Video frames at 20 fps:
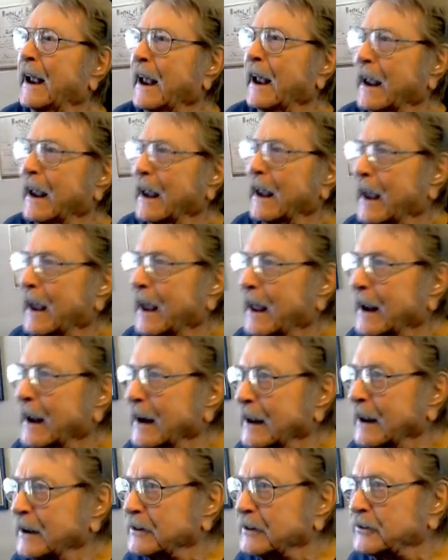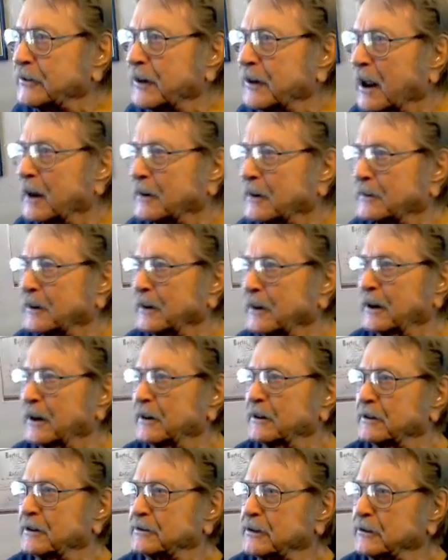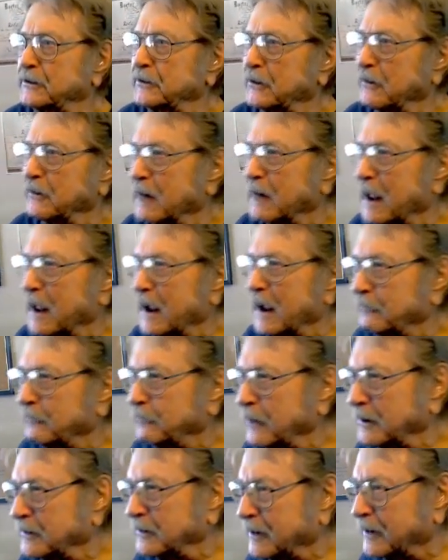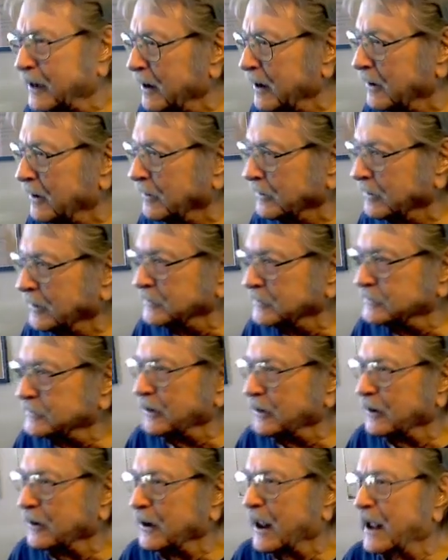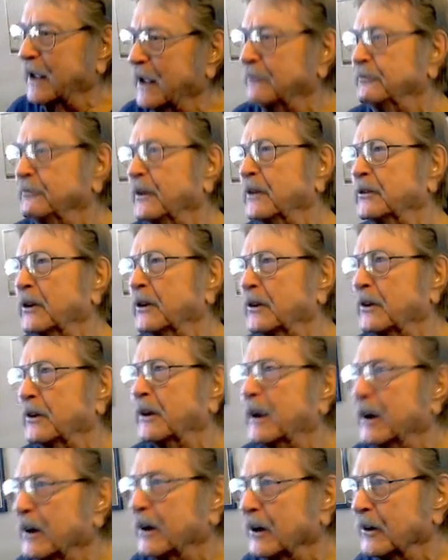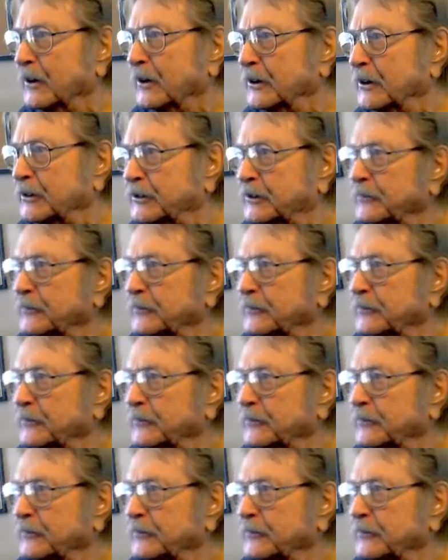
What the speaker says: And it's not the years in your life that count, it's the life in your ears.